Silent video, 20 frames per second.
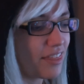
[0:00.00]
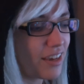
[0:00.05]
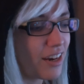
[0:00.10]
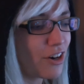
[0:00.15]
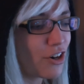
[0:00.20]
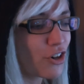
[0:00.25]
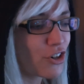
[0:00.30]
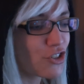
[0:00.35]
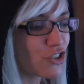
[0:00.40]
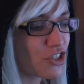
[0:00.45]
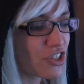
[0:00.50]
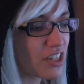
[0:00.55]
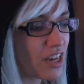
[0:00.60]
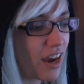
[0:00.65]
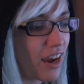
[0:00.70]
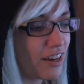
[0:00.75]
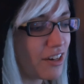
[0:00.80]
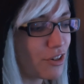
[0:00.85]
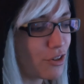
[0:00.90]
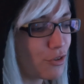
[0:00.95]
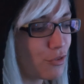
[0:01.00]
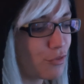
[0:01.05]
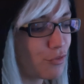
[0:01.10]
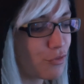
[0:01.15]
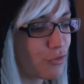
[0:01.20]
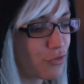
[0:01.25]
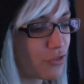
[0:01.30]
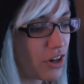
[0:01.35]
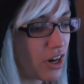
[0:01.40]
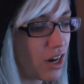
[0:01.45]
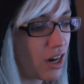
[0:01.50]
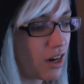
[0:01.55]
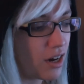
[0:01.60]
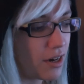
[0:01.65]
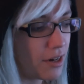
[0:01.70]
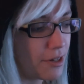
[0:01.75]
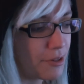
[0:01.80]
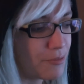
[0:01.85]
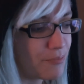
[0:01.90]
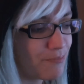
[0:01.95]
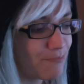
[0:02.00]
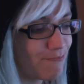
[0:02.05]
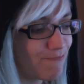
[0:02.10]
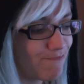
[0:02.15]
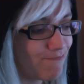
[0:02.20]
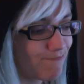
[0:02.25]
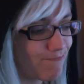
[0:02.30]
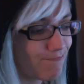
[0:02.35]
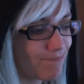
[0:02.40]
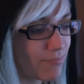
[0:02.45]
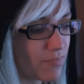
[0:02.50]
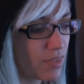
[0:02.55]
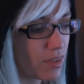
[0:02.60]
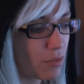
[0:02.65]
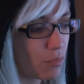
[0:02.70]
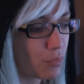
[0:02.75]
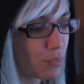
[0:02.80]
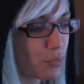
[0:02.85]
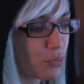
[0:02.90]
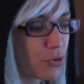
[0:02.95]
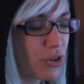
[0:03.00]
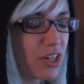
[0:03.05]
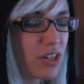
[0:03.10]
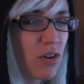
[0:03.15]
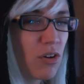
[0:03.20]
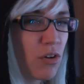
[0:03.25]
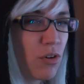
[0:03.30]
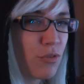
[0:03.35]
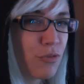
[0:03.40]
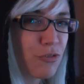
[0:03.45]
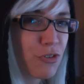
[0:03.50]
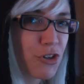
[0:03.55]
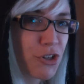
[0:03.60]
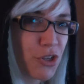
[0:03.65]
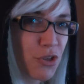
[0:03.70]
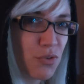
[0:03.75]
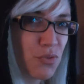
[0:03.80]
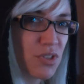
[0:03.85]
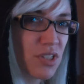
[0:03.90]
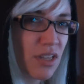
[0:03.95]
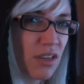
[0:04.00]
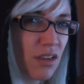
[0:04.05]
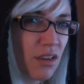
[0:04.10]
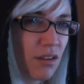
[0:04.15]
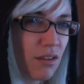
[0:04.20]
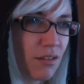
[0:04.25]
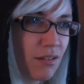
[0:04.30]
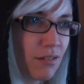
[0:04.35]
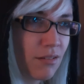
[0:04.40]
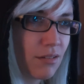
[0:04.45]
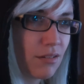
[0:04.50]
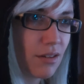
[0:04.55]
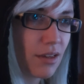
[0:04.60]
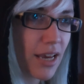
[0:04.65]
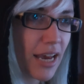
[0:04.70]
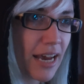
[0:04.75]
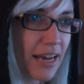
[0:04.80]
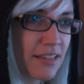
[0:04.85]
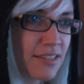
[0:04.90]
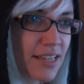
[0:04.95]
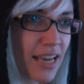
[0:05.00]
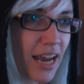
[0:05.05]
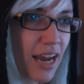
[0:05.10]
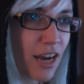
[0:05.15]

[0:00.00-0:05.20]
they're just kind of brittle for using as